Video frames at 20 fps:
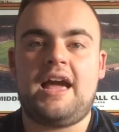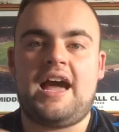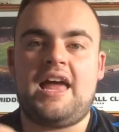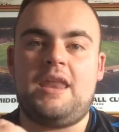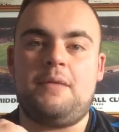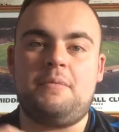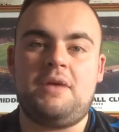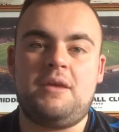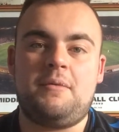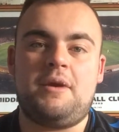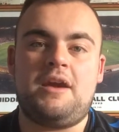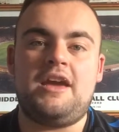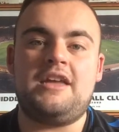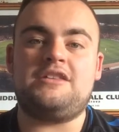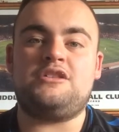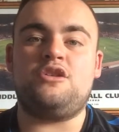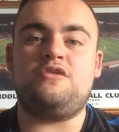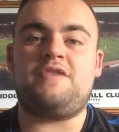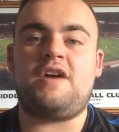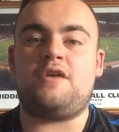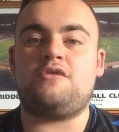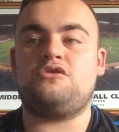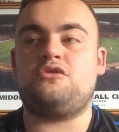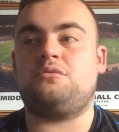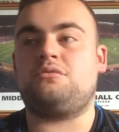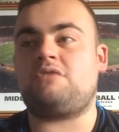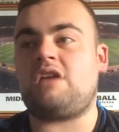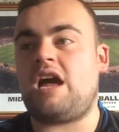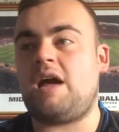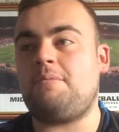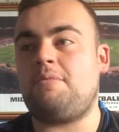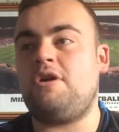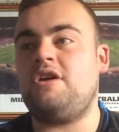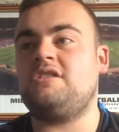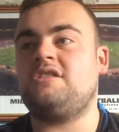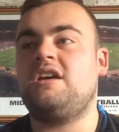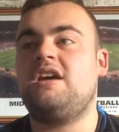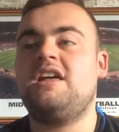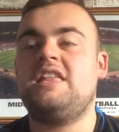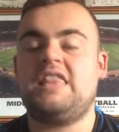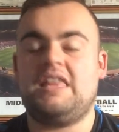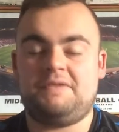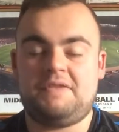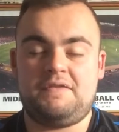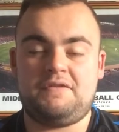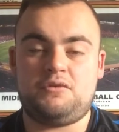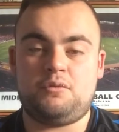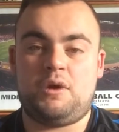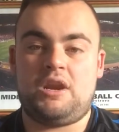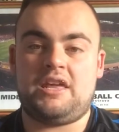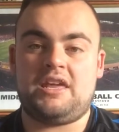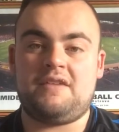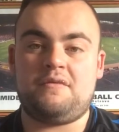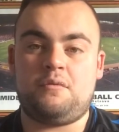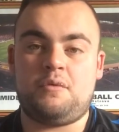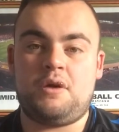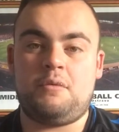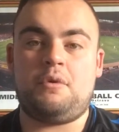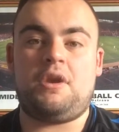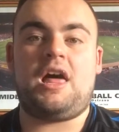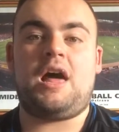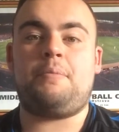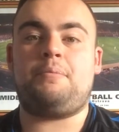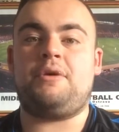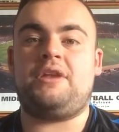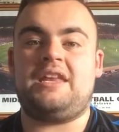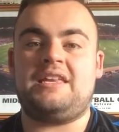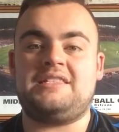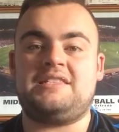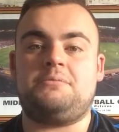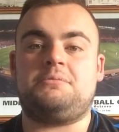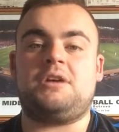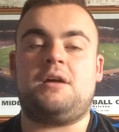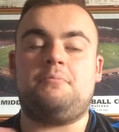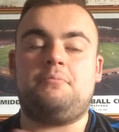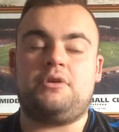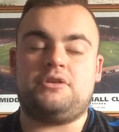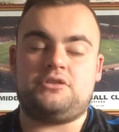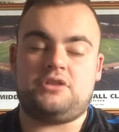And the minute we hit 2,000 subscribers, the FIFA 20 giveaway will happen in September.